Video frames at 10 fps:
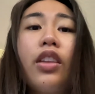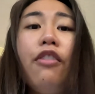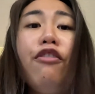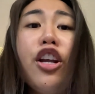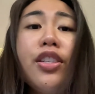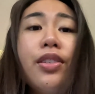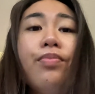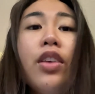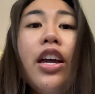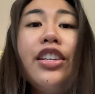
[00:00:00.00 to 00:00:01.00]
First,
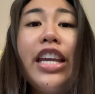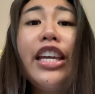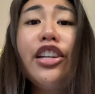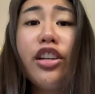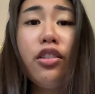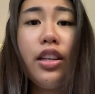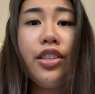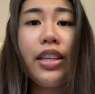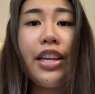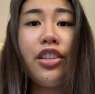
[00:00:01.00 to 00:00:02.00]
taking general
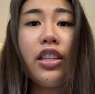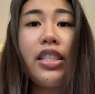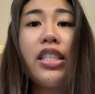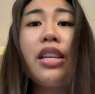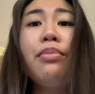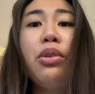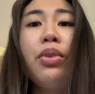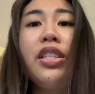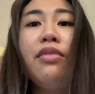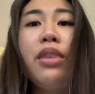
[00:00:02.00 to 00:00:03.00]
education classes can be a
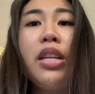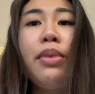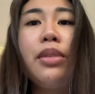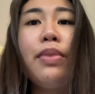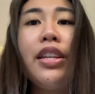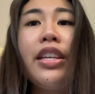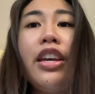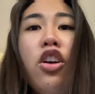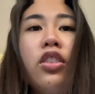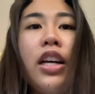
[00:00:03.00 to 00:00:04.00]
waste of money by spending it
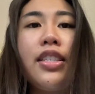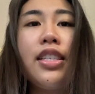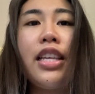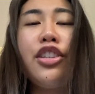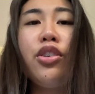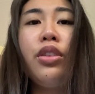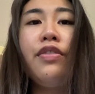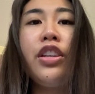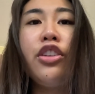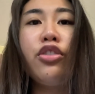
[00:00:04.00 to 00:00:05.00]
on classes that don't even
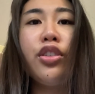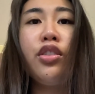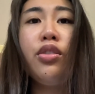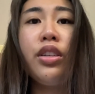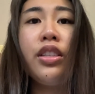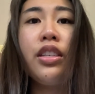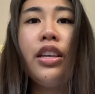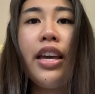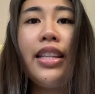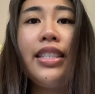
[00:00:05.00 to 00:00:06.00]
interest students.
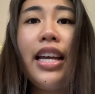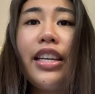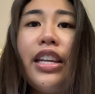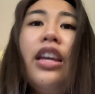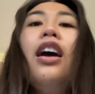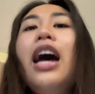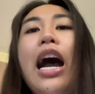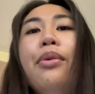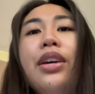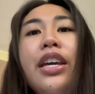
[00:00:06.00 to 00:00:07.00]
And second,
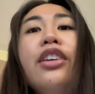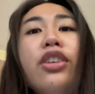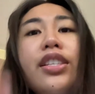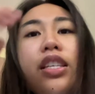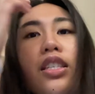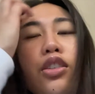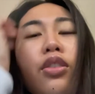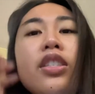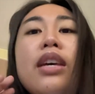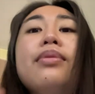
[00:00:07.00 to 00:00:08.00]
how it increases
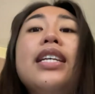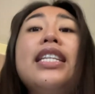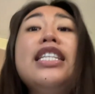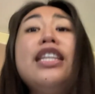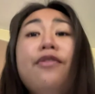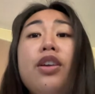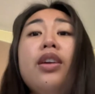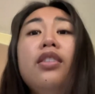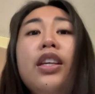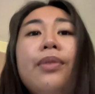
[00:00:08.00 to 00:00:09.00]
student debt
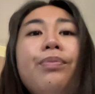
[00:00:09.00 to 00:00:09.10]
significantly.